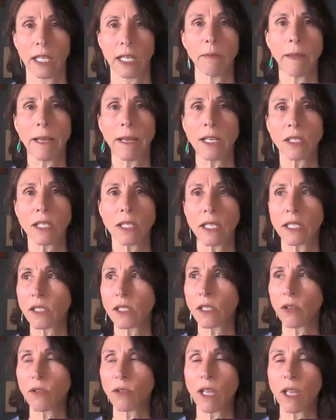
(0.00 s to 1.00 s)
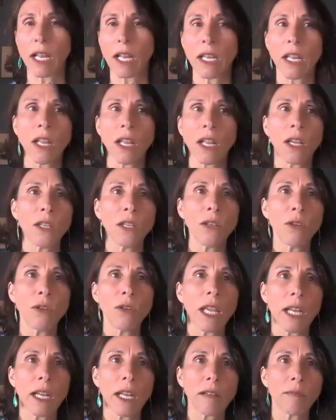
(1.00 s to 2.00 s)
that makes it so that you
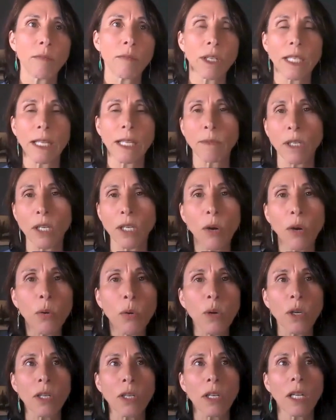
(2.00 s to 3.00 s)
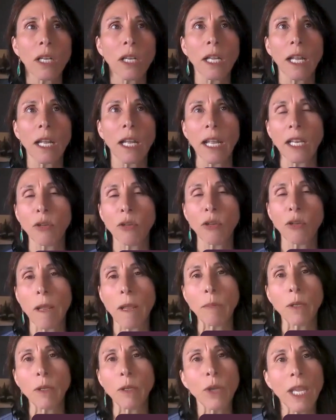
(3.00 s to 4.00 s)
can't bring them to court, and
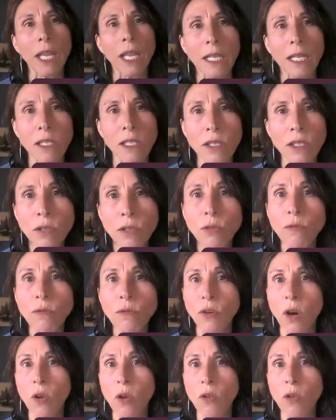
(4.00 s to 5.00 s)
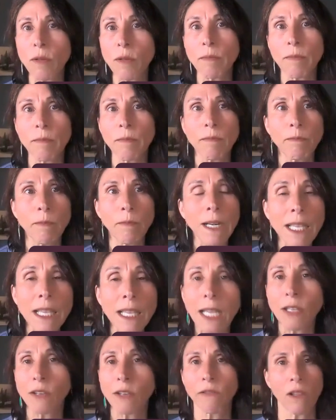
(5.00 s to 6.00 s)
maybe you can't sue for all the money
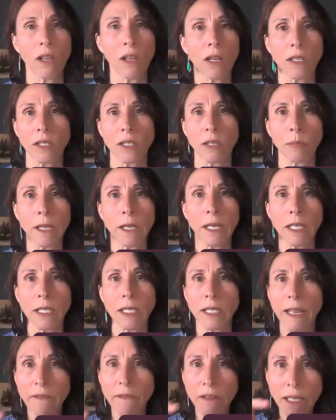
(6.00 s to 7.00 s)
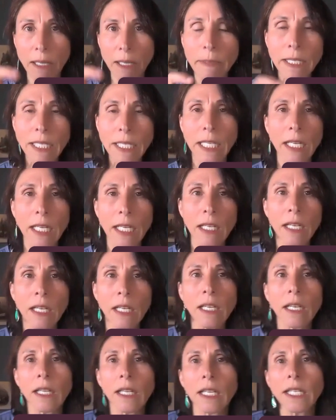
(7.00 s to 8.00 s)
that you've lost, because they're limiting
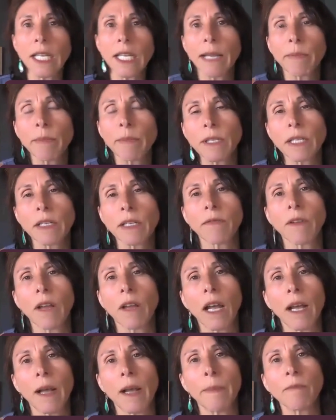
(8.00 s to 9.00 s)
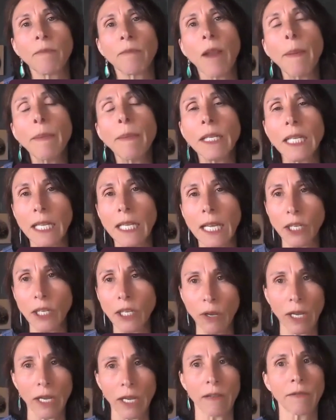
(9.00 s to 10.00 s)
the types of remedy that you
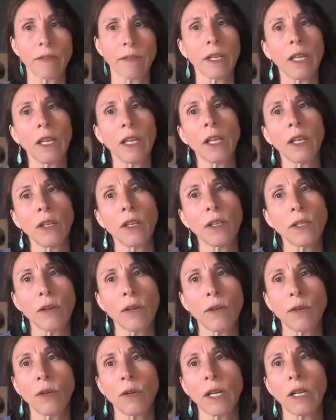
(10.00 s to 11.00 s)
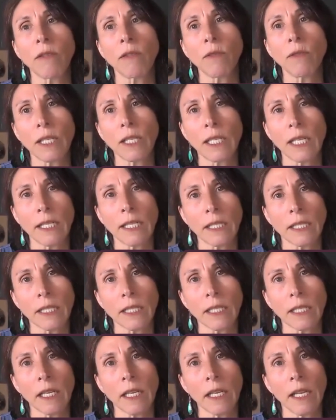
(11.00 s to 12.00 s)
have. So it really does,